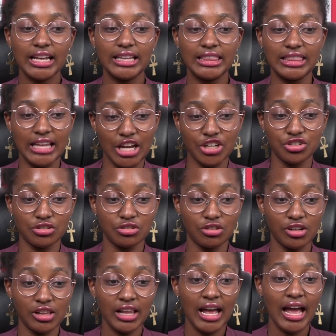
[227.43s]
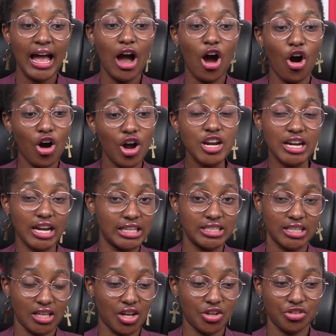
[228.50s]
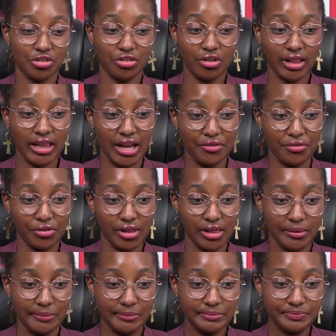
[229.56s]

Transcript: national, or international level.